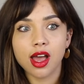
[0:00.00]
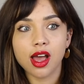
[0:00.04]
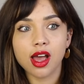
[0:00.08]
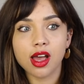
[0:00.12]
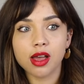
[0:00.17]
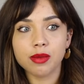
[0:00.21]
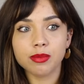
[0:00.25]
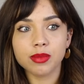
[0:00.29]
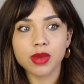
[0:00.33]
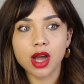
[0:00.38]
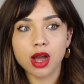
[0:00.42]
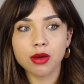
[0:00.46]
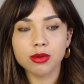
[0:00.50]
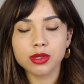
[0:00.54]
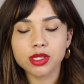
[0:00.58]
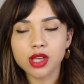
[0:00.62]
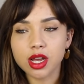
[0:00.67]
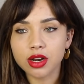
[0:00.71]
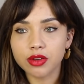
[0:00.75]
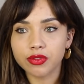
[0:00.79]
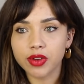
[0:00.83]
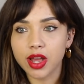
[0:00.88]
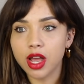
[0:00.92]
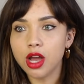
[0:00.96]
Um, I was
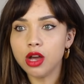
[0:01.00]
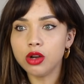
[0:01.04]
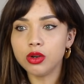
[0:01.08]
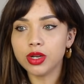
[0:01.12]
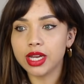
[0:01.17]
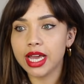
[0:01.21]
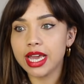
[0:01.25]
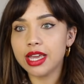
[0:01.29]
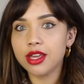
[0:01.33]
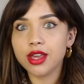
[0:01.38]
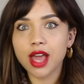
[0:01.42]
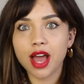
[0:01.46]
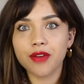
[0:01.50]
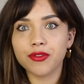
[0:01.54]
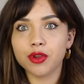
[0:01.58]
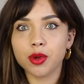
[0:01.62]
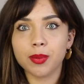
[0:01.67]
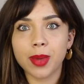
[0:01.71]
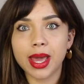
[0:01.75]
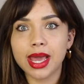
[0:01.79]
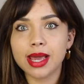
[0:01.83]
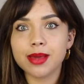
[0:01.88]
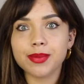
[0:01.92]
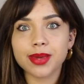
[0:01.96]
kind of like, oh okay, you have
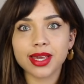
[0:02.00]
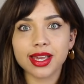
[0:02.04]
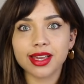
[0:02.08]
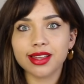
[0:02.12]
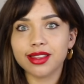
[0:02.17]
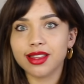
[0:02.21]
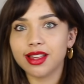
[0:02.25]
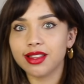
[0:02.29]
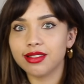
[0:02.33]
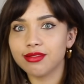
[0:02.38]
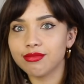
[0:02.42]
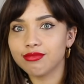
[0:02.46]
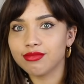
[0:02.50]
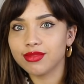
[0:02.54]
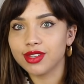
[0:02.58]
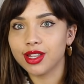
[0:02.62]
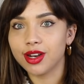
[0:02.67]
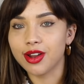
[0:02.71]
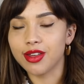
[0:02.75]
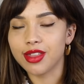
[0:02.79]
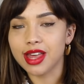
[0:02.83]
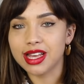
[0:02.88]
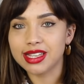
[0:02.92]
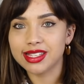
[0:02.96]
your baby and then
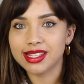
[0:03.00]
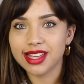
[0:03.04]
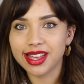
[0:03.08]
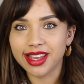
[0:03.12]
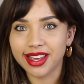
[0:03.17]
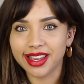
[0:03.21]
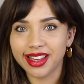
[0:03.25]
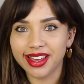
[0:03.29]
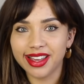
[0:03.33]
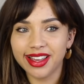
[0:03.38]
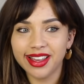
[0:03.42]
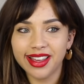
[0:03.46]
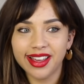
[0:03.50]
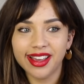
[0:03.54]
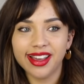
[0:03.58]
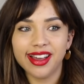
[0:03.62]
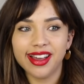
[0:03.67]
you know that's it.